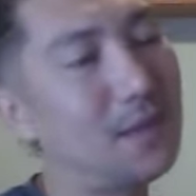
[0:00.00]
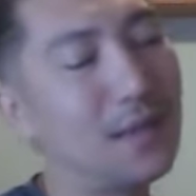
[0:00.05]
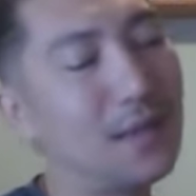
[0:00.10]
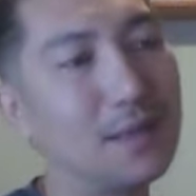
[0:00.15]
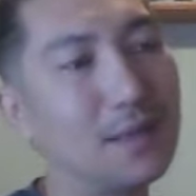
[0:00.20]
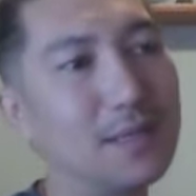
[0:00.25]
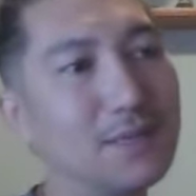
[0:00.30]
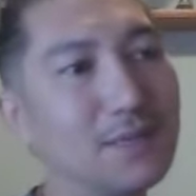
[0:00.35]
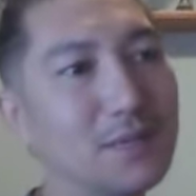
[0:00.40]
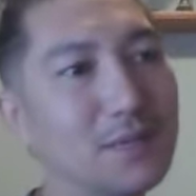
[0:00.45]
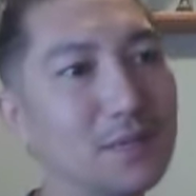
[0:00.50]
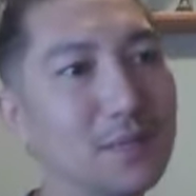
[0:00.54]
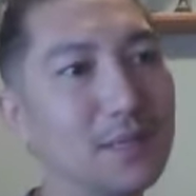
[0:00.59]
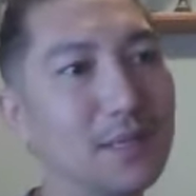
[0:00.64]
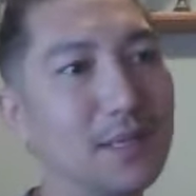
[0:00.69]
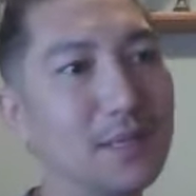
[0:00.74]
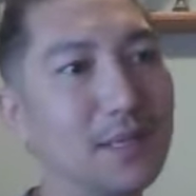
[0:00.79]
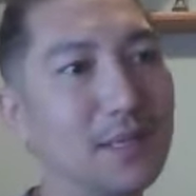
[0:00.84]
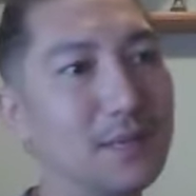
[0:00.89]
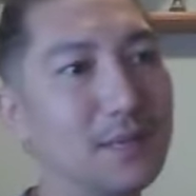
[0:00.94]
at least for
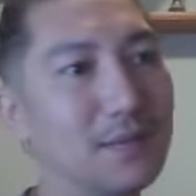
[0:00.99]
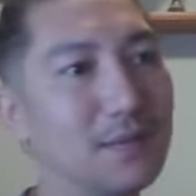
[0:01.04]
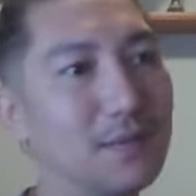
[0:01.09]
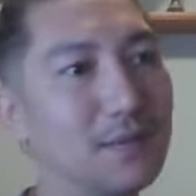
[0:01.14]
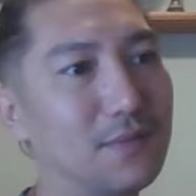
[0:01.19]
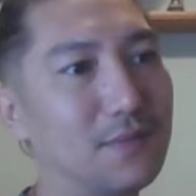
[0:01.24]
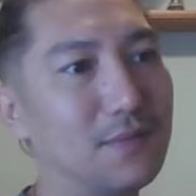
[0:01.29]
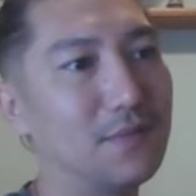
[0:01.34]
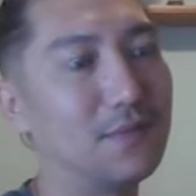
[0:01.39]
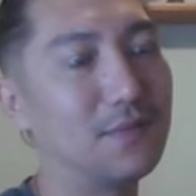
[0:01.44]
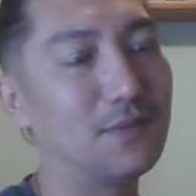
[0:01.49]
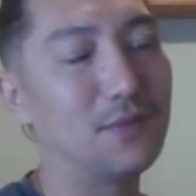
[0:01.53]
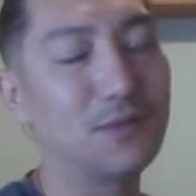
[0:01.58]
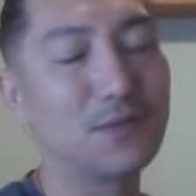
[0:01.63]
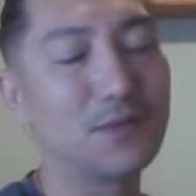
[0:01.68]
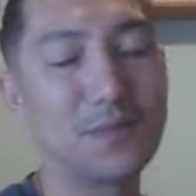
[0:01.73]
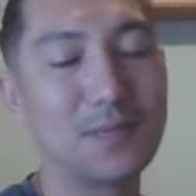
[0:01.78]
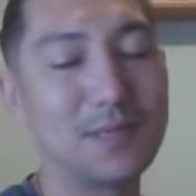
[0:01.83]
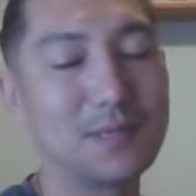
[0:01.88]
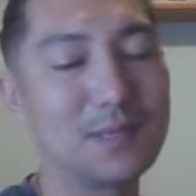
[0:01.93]
me, the four
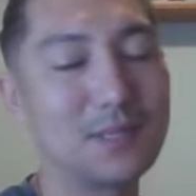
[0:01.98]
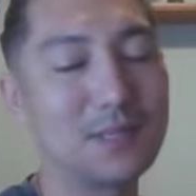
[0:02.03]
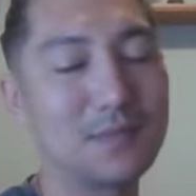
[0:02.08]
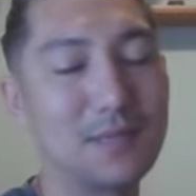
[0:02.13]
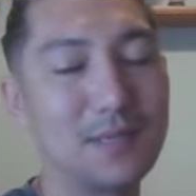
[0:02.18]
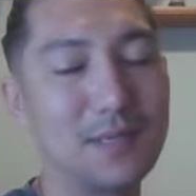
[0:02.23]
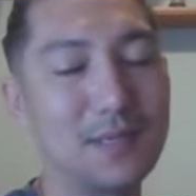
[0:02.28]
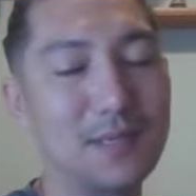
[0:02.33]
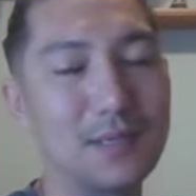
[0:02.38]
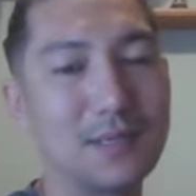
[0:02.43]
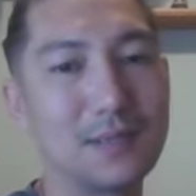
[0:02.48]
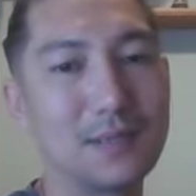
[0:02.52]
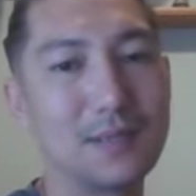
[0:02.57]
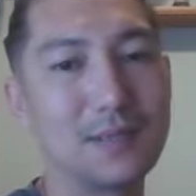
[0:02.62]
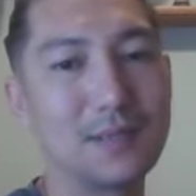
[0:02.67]
spaces made it,